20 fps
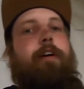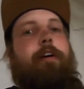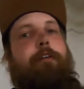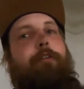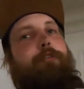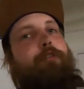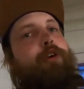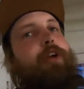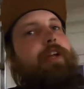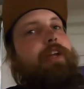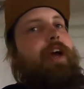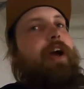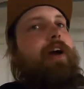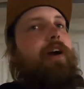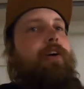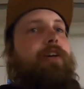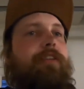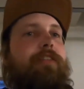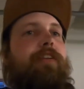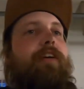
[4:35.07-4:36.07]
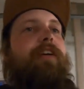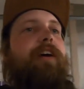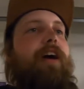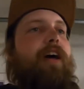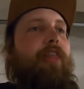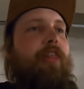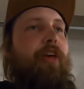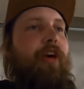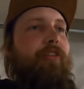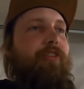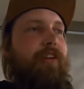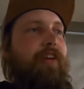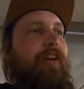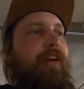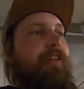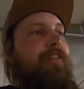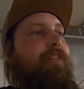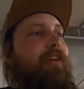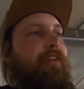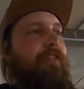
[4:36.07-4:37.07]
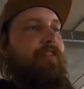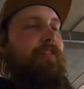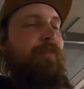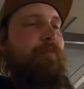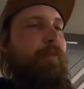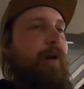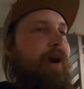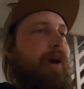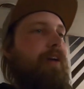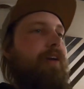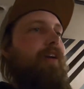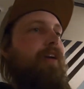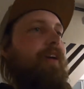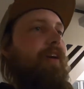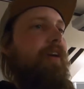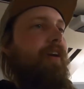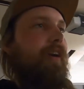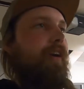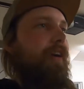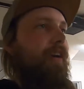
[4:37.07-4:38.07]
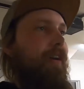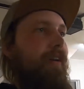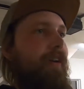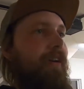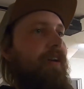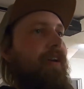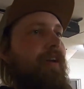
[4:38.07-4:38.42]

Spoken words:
freak out, because thought they got dusted by a